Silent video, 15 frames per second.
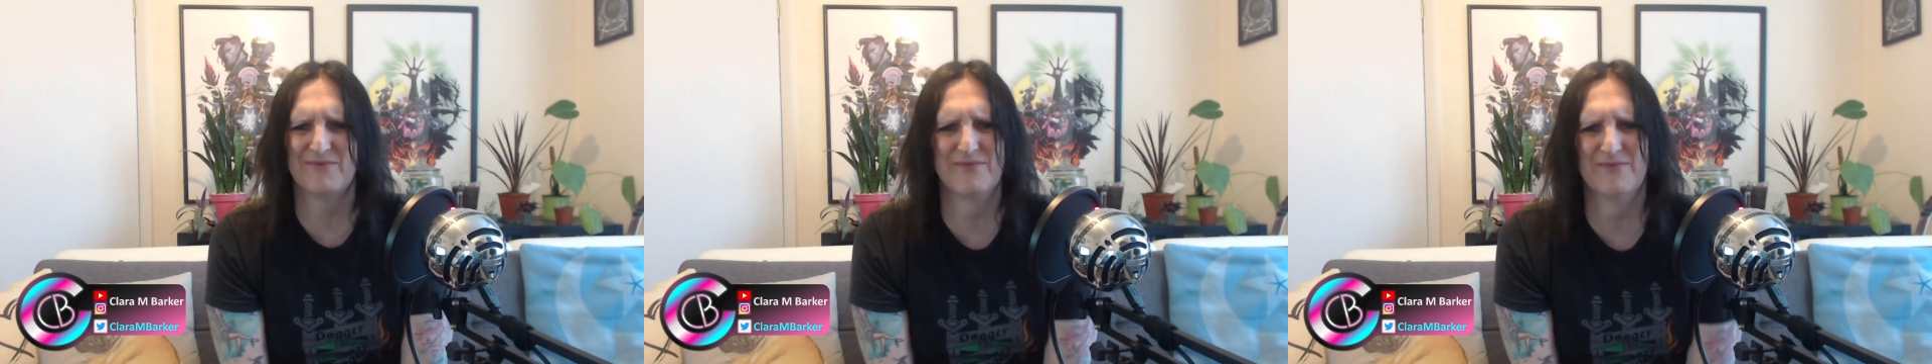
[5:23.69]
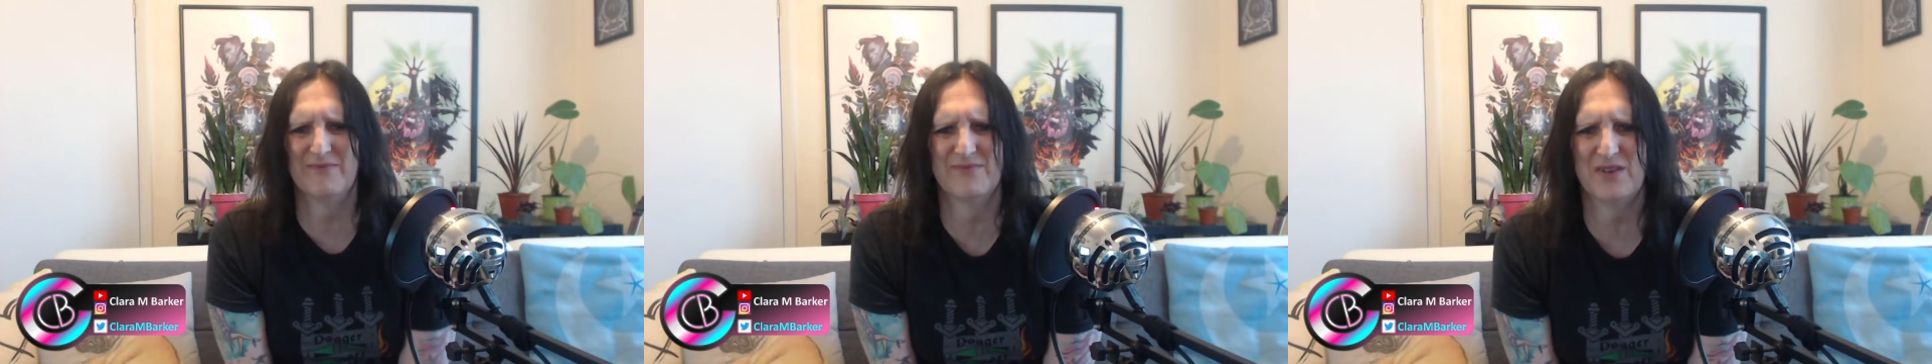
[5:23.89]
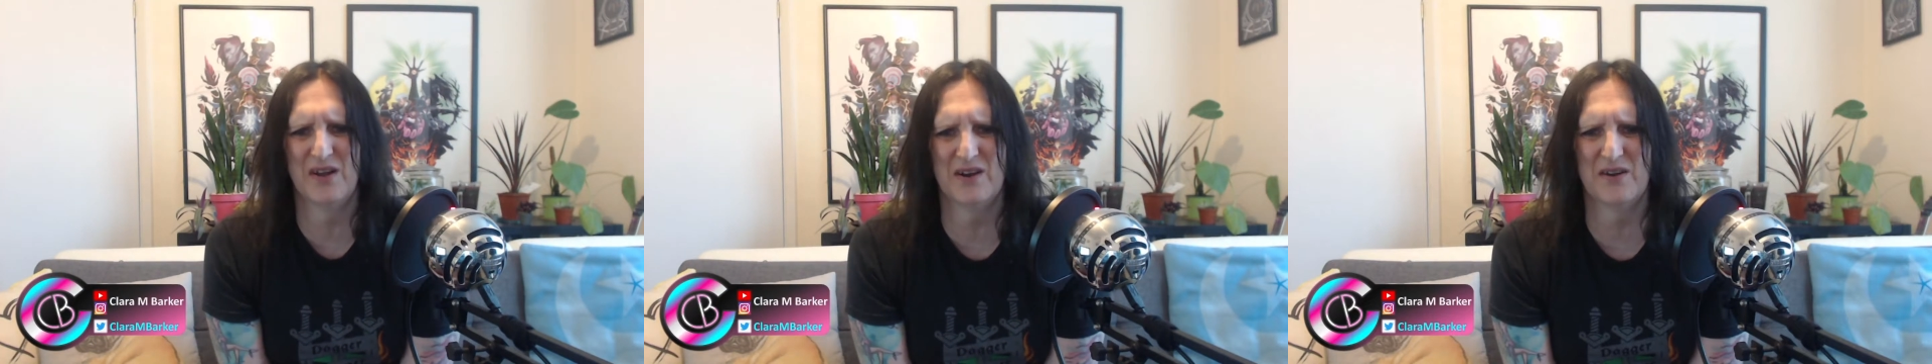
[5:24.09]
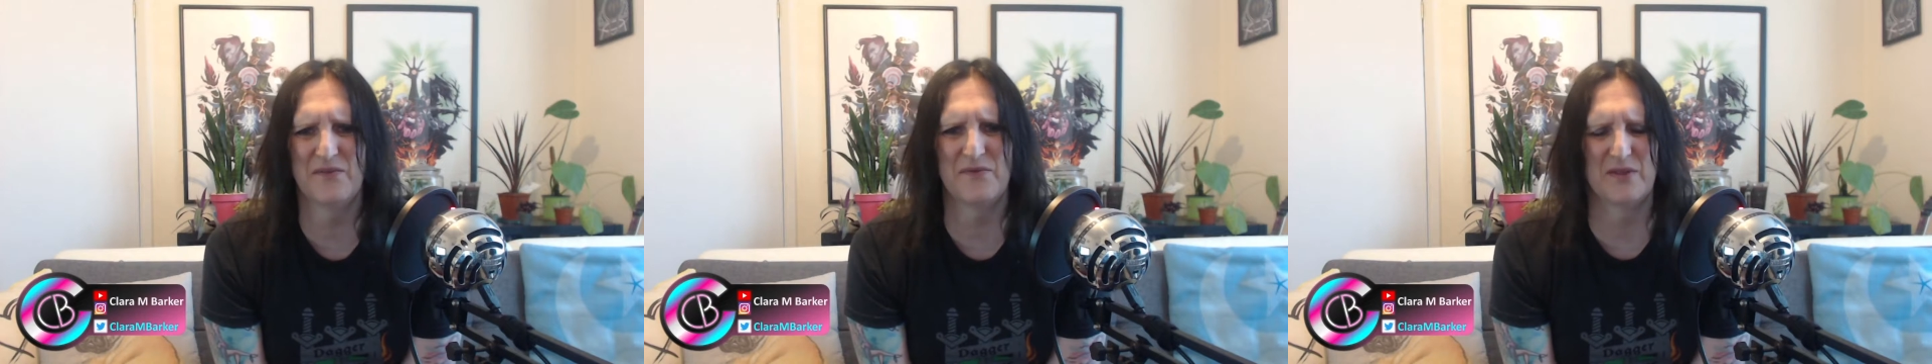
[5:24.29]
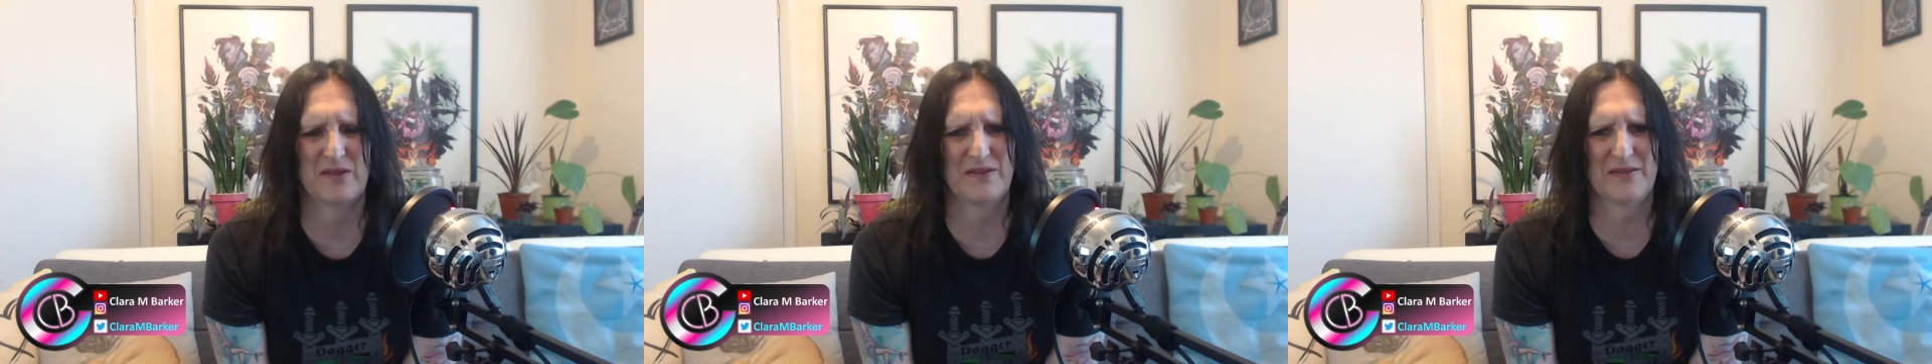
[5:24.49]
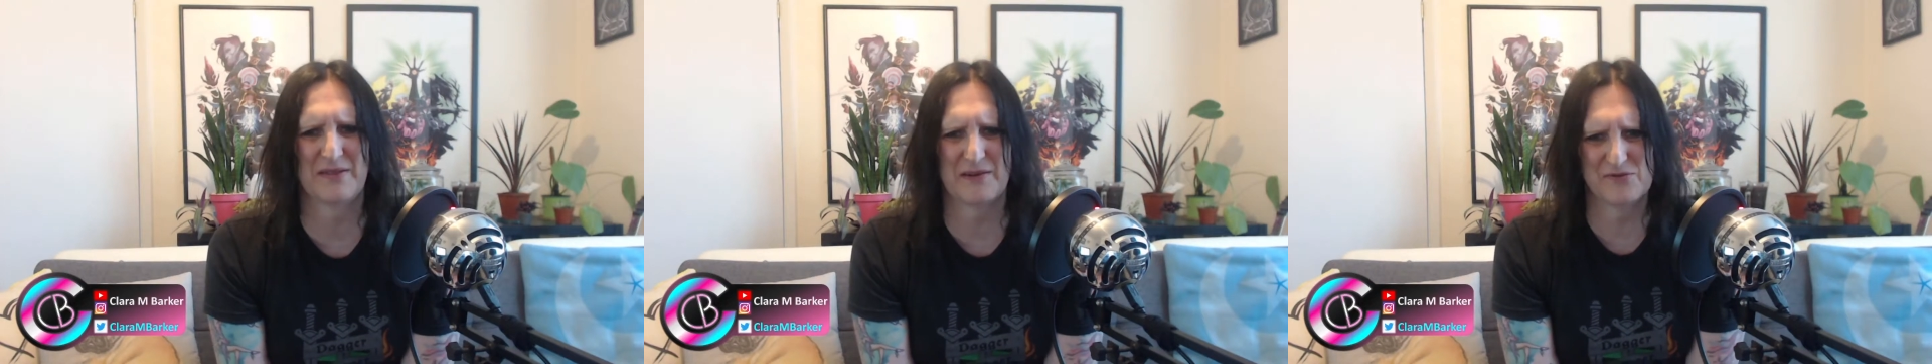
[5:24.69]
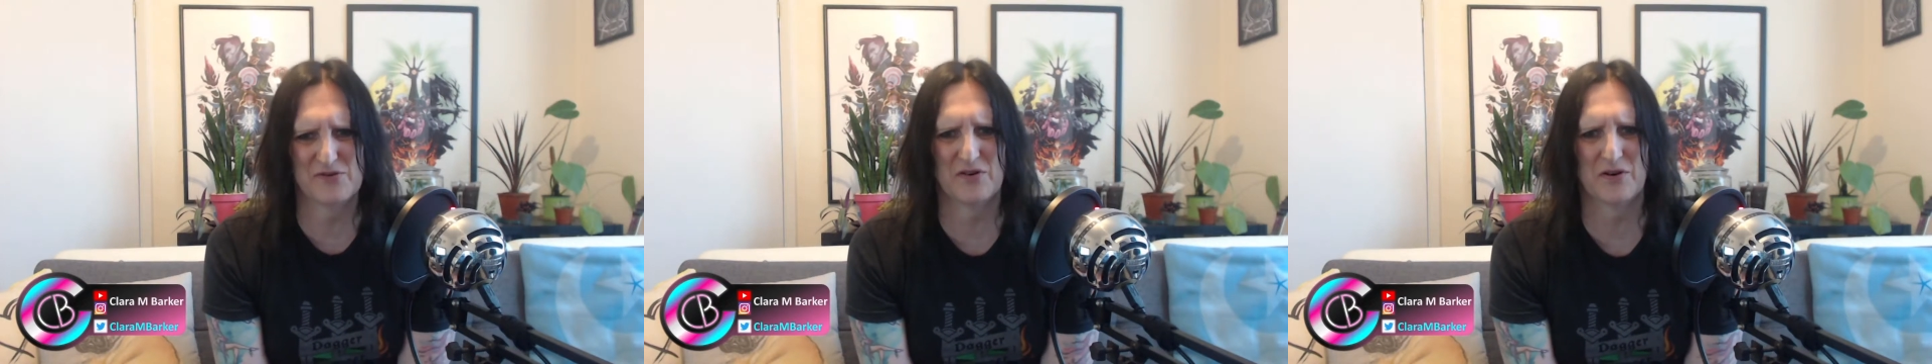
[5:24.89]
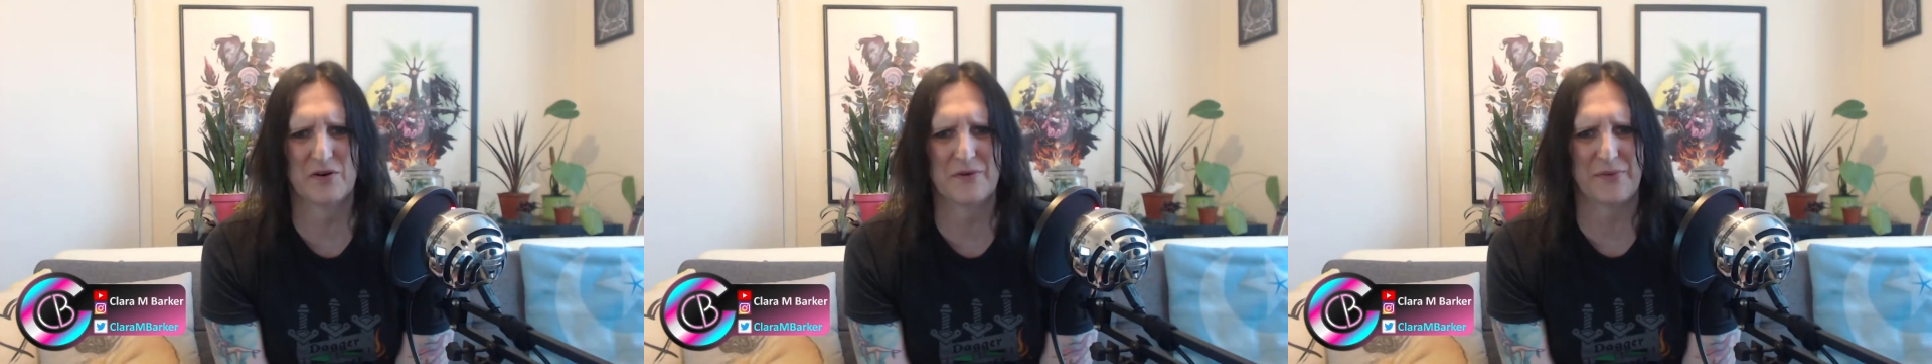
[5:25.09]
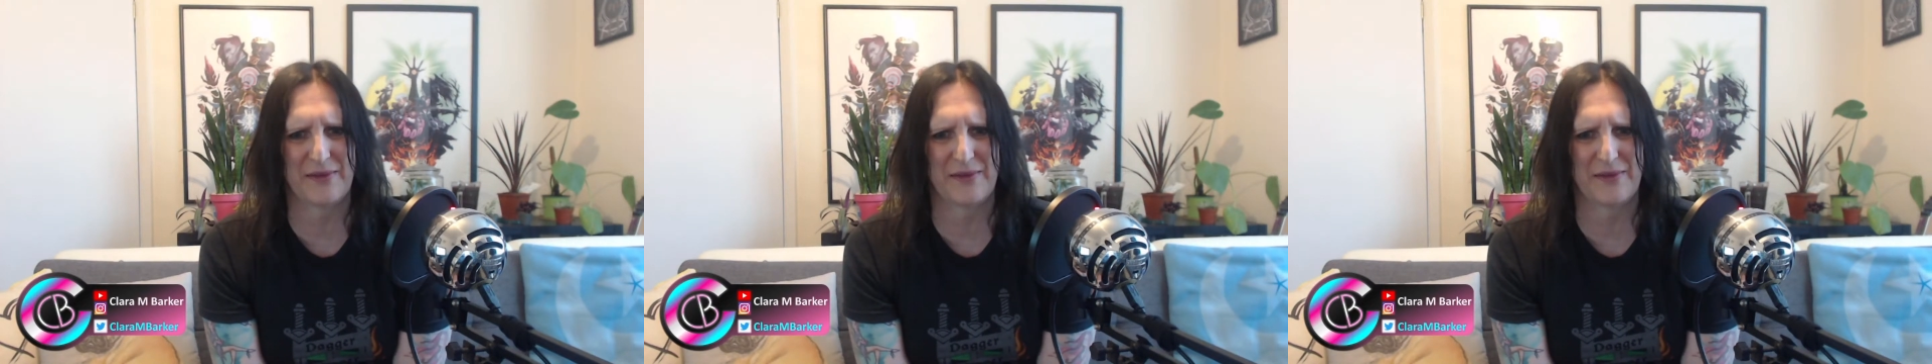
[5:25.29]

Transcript: they were all